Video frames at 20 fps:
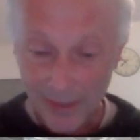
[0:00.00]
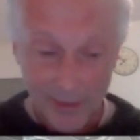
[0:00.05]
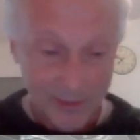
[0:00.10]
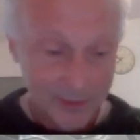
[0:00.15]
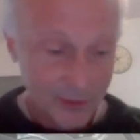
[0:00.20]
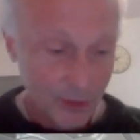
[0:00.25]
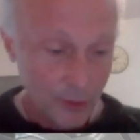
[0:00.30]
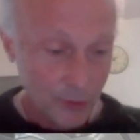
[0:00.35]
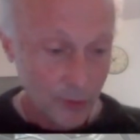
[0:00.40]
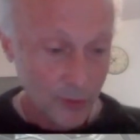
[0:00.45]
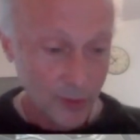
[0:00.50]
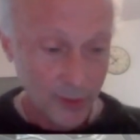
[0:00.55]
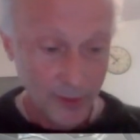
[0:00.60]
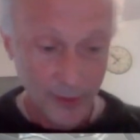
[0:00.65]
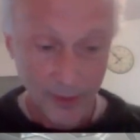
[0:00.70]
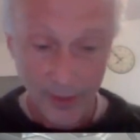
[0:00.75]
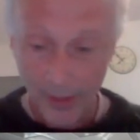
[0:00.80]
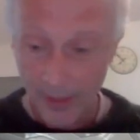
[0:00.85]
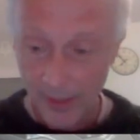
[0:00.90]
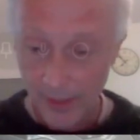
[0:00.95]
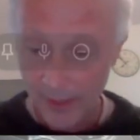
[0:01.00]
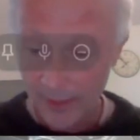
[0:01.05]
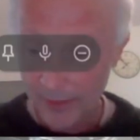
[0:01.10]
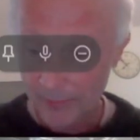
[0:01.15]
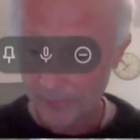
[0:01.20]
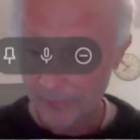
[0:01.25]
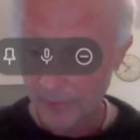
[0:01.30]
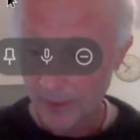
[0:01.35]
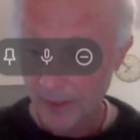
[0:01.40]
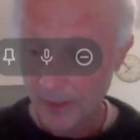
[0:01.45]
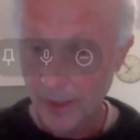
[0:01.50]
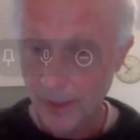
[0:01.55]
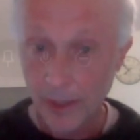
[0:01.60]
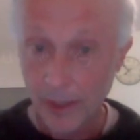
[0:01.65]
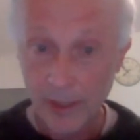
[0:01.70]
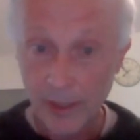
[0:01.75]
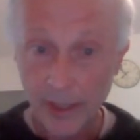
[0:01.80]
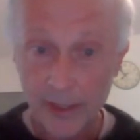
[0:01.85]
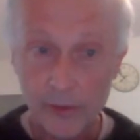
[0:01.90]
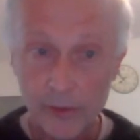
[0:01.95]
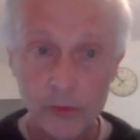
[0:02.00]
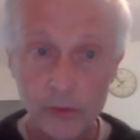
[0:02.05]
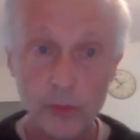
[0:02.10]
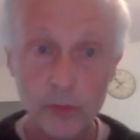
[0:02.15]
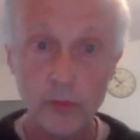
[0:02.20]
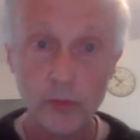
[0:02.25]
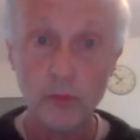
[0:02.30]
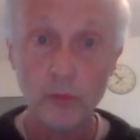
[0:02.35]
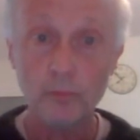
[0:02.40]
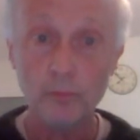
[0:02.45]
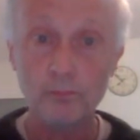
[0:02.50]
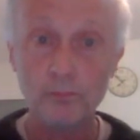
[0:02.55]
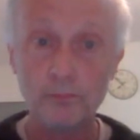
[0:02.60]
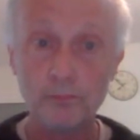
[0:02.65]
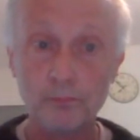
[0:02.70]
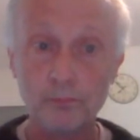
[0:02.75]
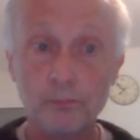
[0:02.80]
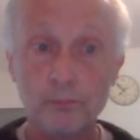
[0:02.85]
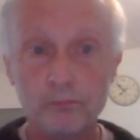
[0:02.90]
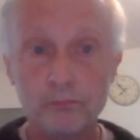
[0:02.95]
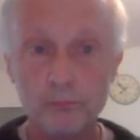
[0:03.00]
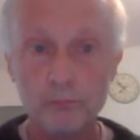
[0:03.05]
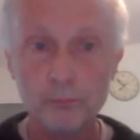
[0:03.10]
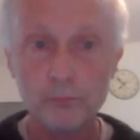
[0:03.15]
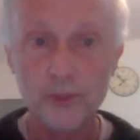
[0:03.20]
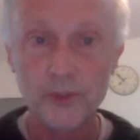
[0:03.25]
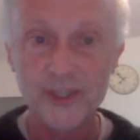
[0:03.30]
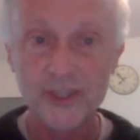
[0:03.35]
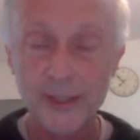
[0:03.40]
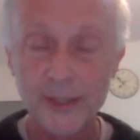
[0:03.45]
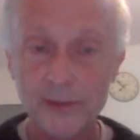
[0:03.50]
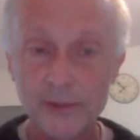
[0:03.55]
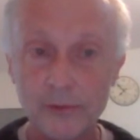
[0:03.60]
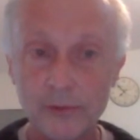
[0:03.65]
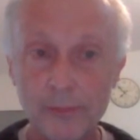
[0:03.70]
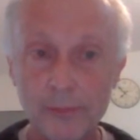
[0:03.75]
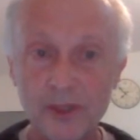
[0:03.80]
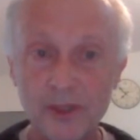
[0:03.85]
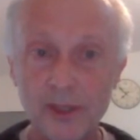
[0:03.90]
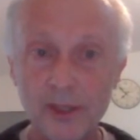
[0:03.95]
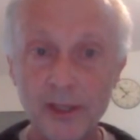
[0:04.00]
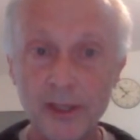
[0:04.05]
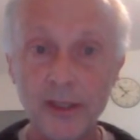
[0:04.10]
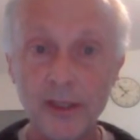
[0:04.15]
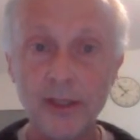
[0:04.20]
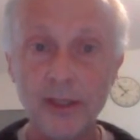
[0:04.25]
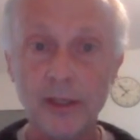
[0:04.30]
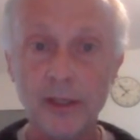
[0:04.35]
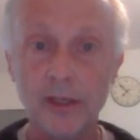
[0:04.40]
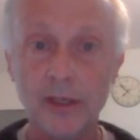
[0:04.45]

So I'd like to present rapidly